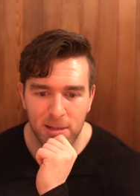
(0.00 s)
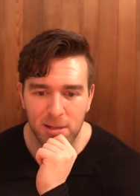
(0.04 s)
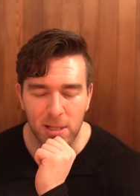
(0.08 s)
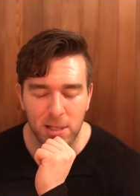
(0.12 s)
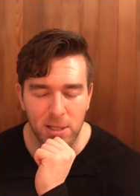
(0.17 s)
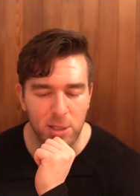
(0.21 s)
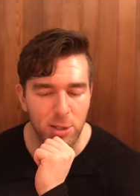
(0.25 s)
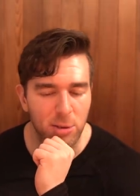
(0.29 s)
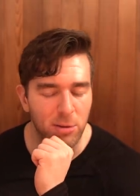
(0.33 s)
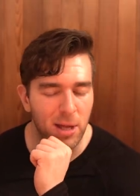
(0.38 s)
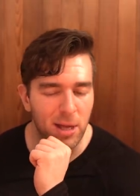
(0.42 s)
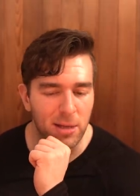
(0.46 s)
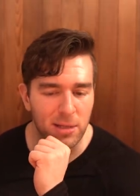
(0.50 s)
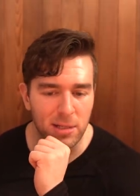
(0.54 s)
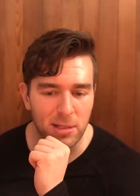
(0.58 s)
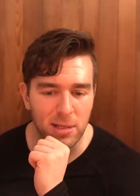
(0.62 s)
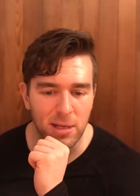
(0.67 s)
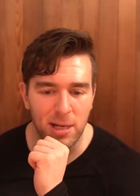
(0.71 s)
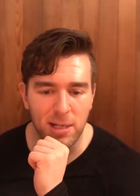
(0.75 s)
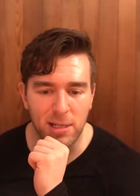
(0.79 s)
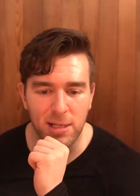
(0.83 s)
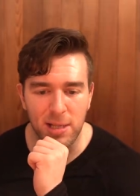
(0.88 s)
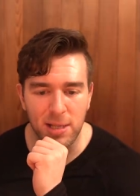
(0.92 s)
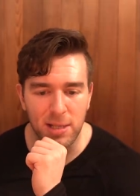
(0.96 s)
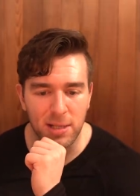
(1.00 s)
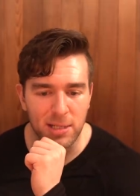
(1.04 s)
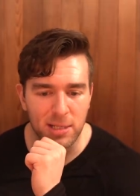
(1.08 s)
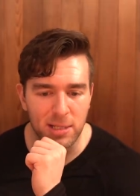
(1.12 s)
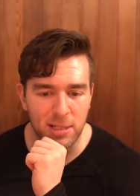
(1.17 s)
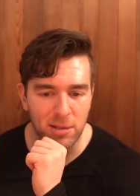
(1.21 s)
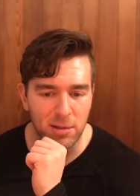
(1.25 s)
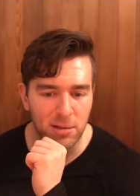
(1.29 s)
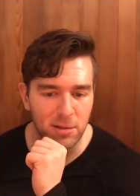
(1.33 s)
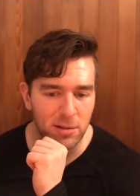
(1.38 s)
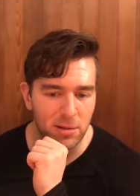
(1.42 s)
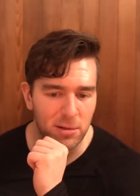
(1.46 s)
In two thousand nineteen, the
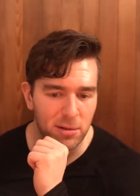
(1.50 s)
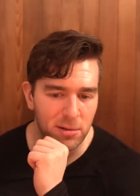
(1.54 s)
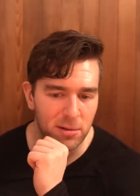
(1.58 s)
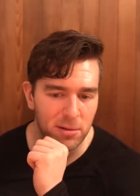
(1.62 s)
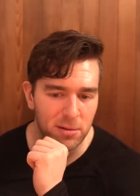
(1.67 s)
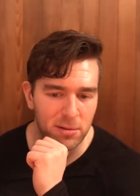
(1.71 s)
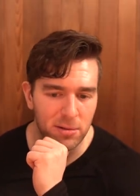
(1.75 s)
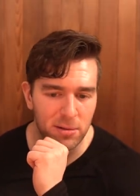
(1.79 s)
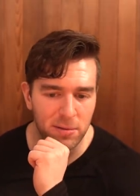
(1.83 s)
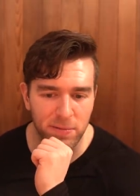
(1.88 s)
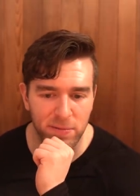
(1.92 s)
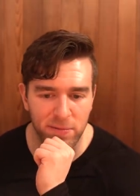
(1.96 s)
Silicon